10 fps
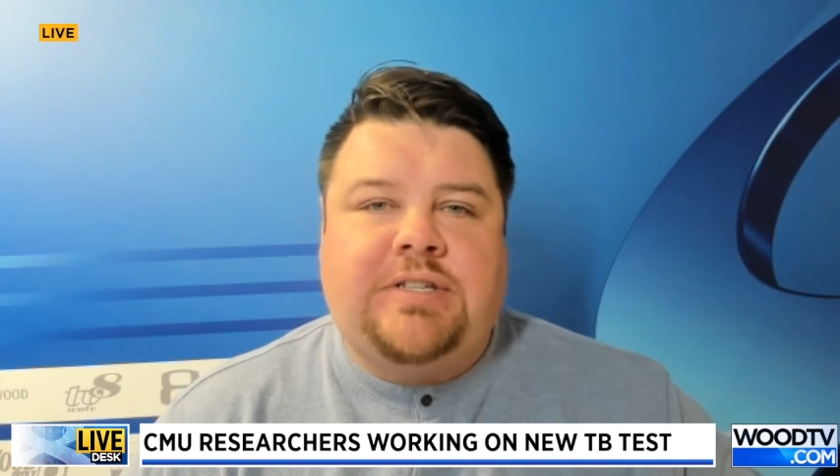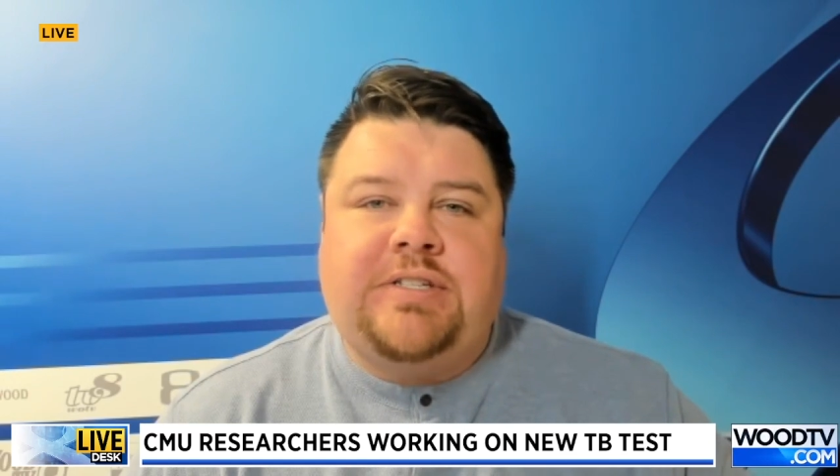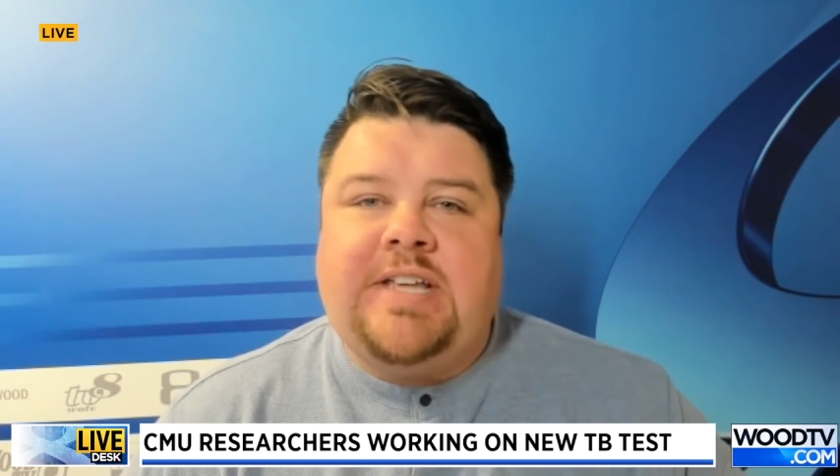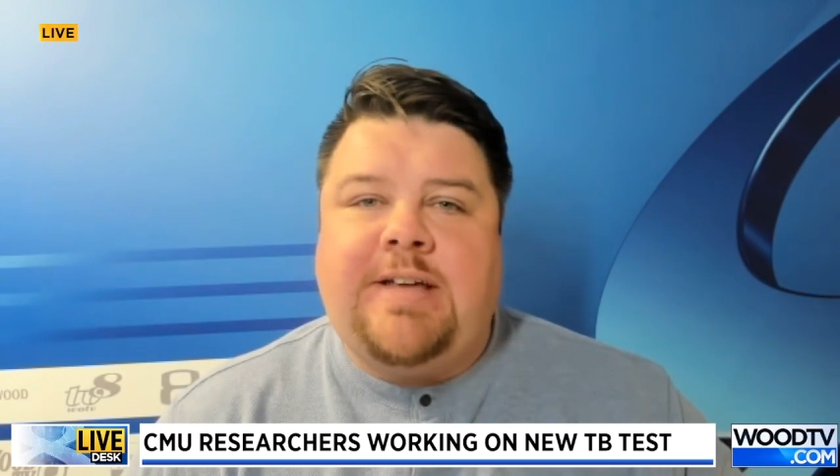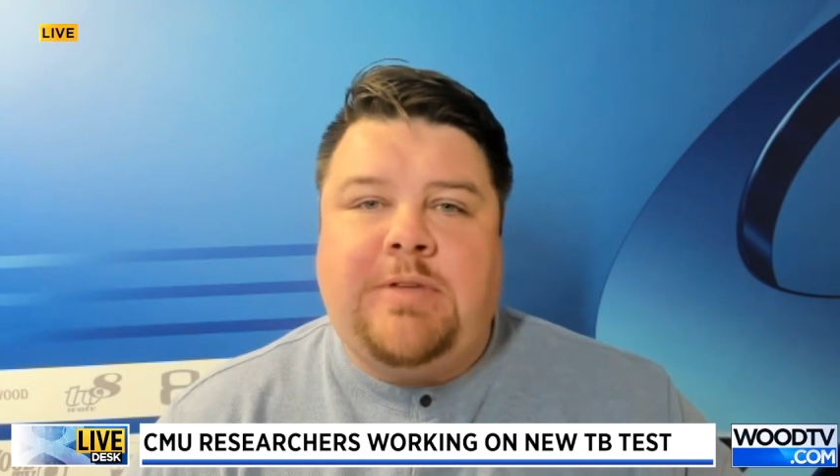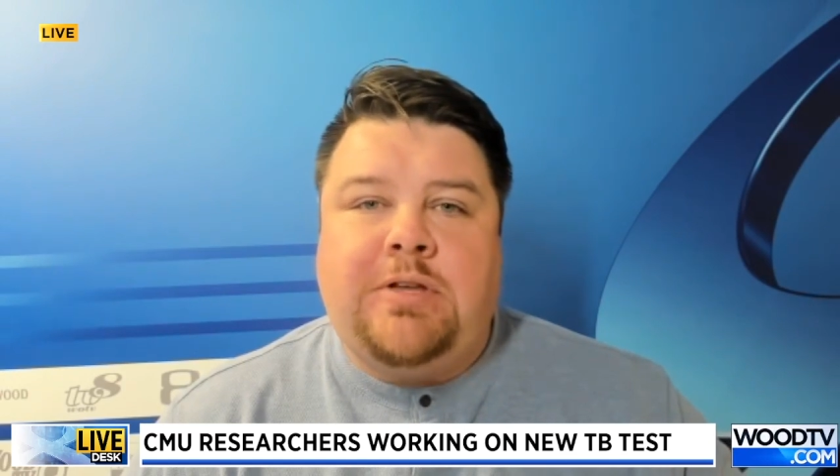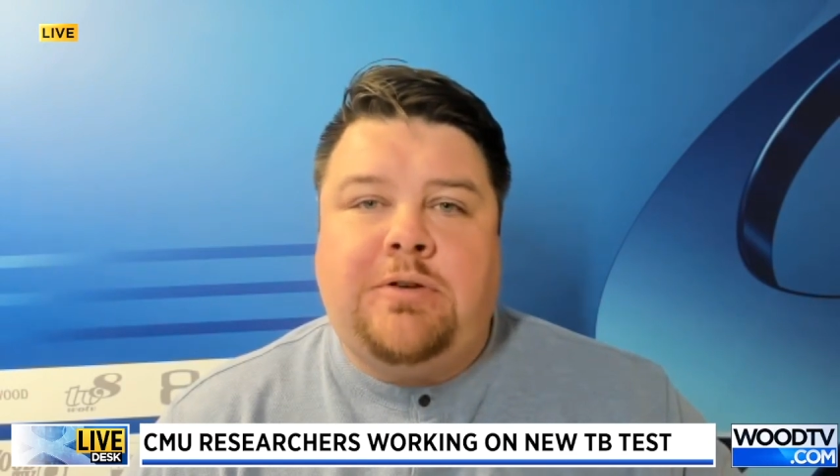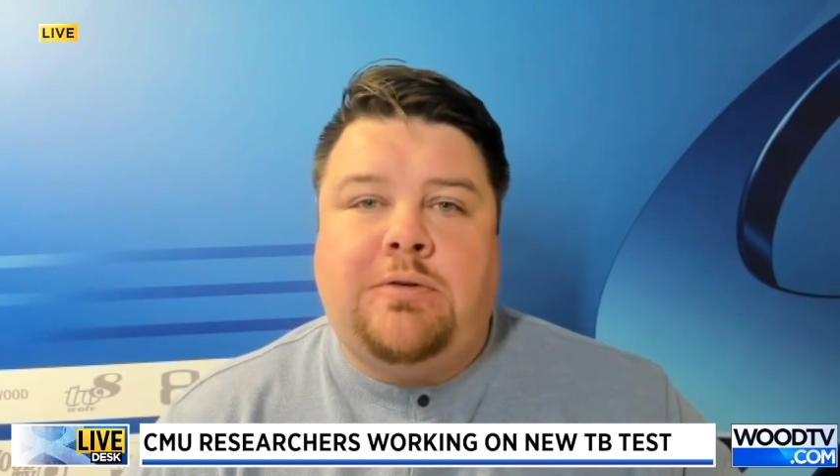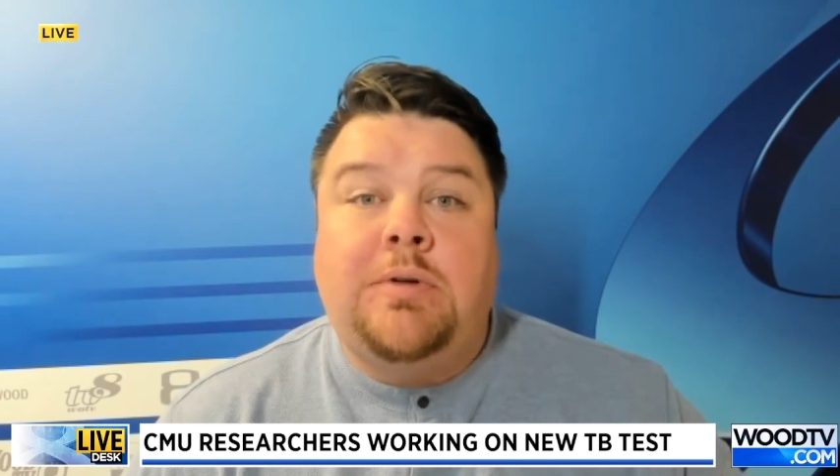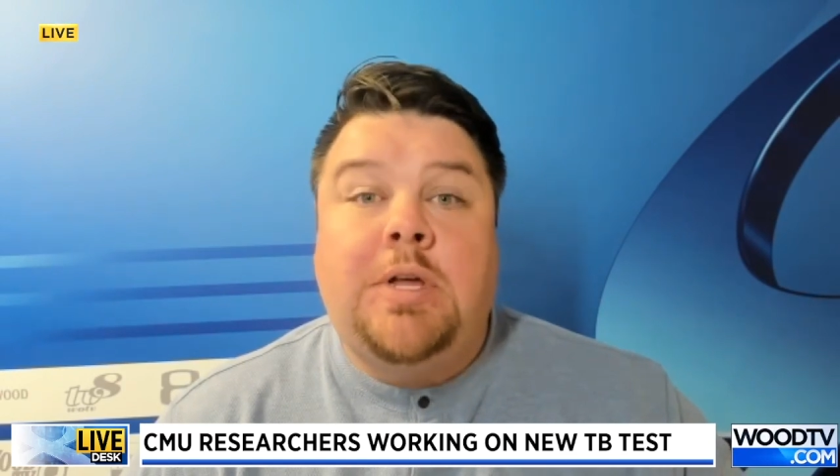
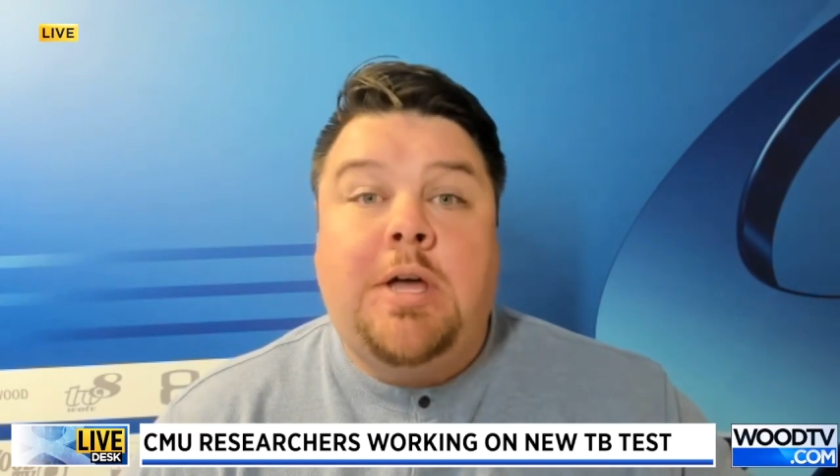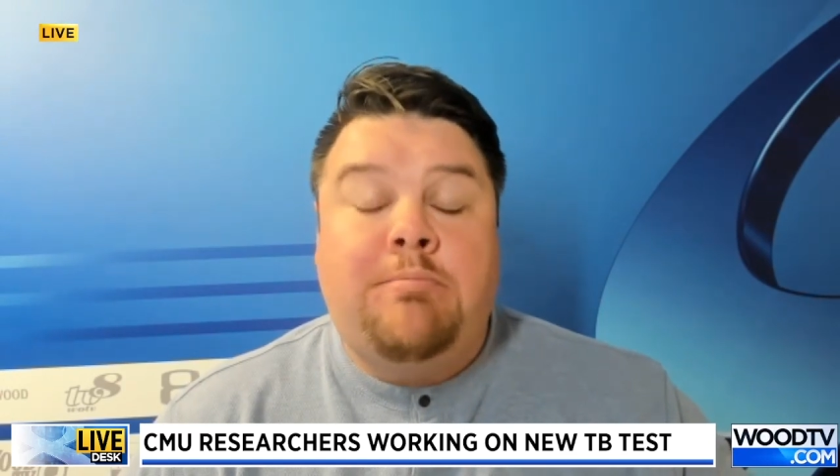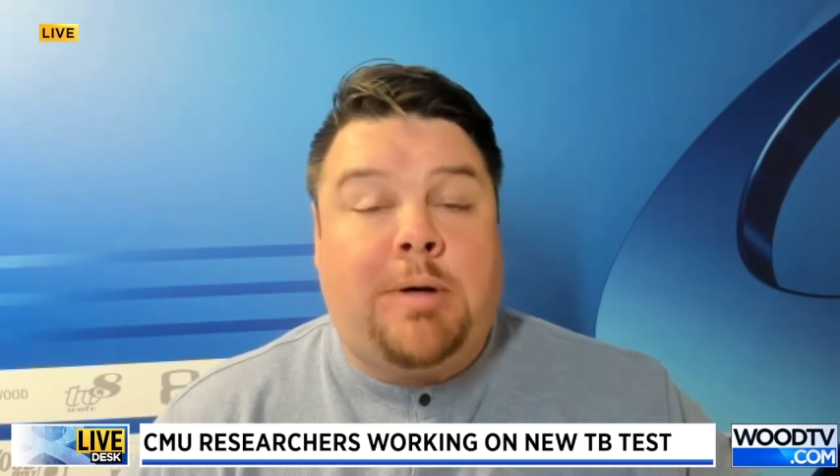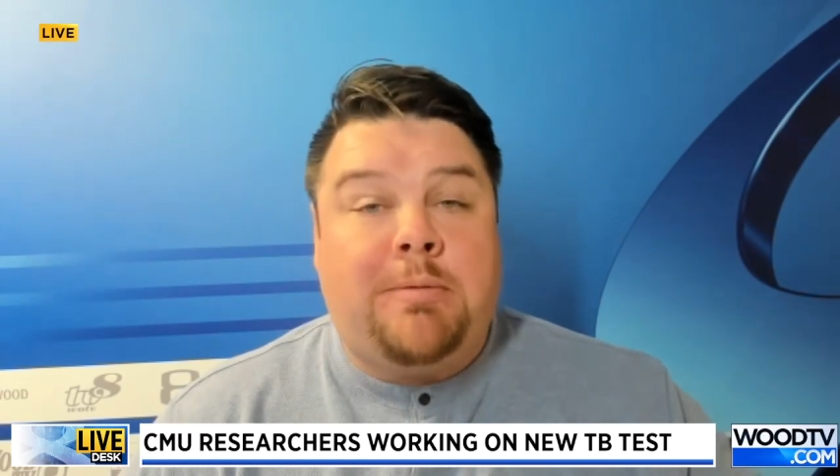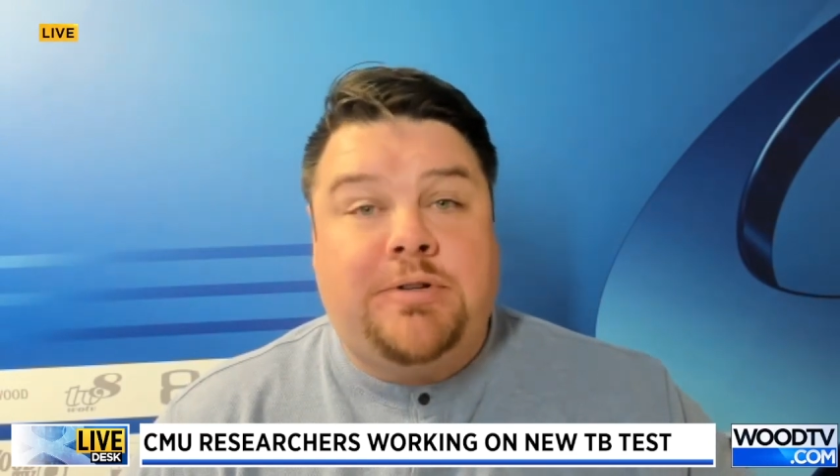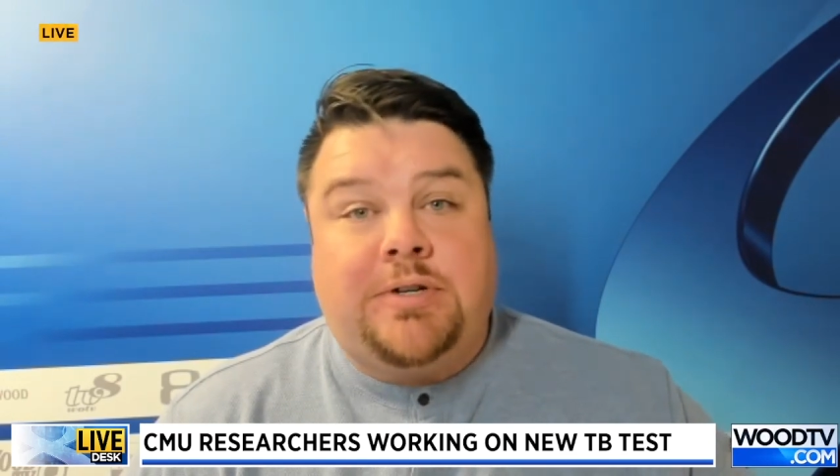CMU published